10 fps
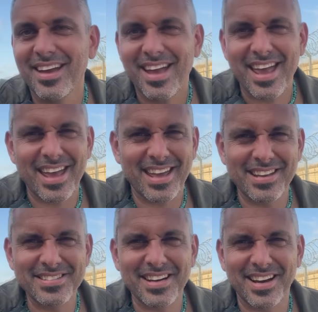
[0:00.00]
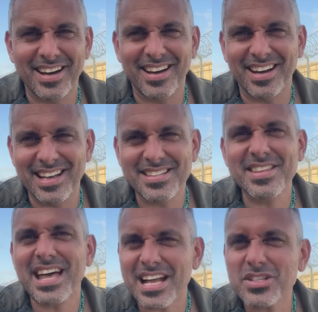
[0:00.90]
And so
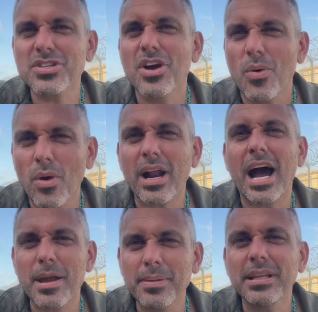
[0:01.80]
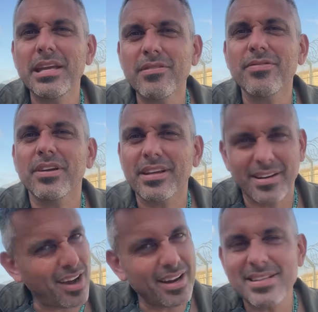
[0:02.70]
that's what I believe that
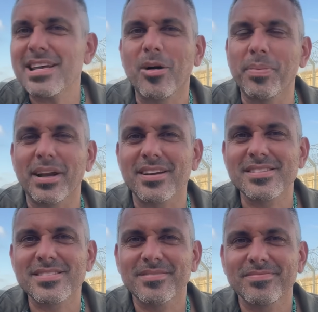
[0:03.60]
God is helping us.